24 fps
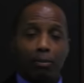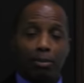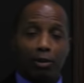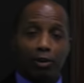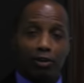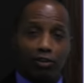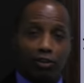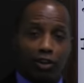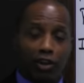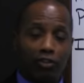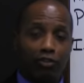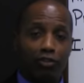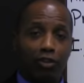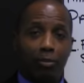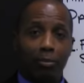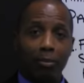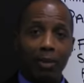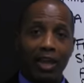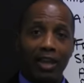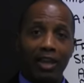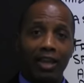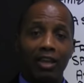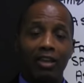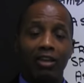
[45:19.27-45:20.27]
Petition
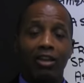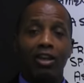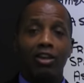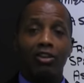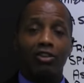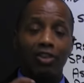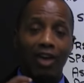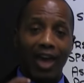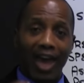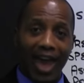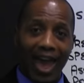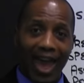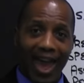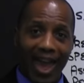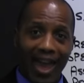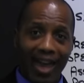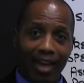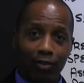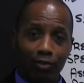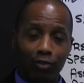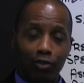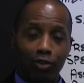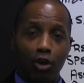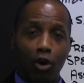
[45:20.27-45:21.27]
meaning to
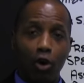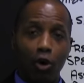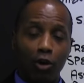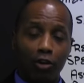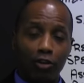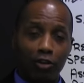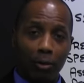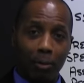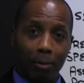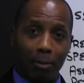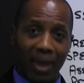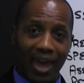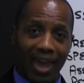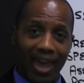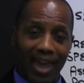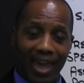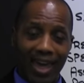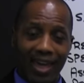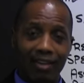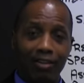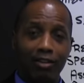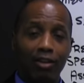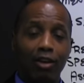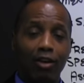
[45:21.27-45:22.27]
ask or
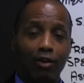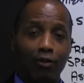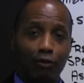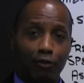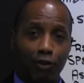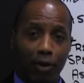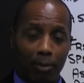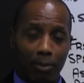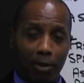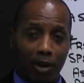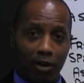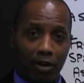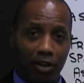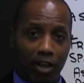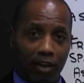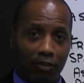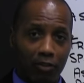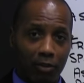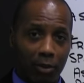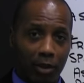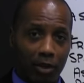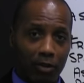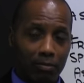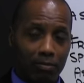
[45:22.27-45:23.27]
demand from their
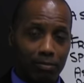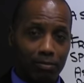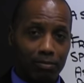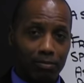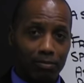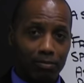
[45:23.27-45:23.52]
government.